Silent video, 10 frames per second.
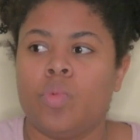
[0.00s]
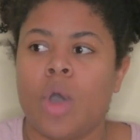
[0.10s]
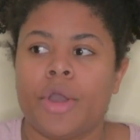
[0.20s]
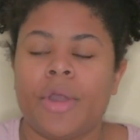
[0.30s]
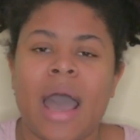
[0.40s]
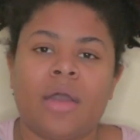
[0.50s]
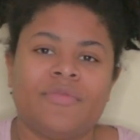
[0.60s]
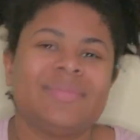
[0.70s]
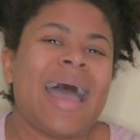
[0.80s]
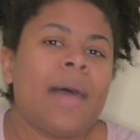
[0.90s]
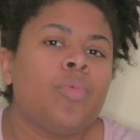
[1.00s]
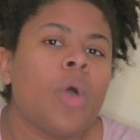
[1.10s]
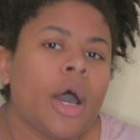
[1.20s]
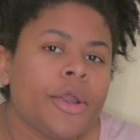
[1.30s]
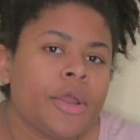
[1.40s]
water out of tap
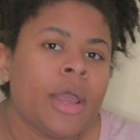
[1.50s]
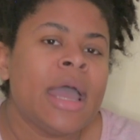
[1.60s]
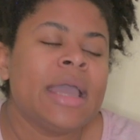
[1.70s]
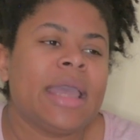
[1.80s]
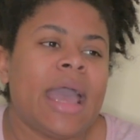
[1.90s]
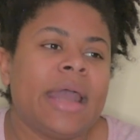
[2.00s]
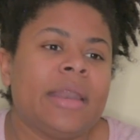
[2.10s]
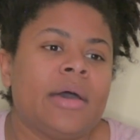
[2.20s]
water can,